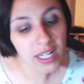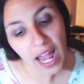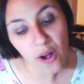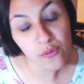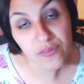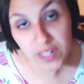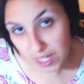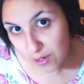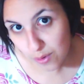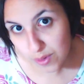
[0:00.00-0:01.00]
out
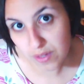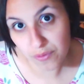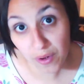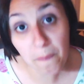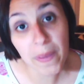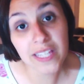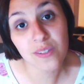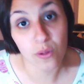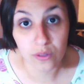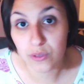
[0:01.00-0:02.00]
videos from my
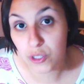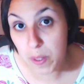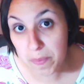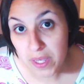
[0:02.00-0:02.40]
solo trip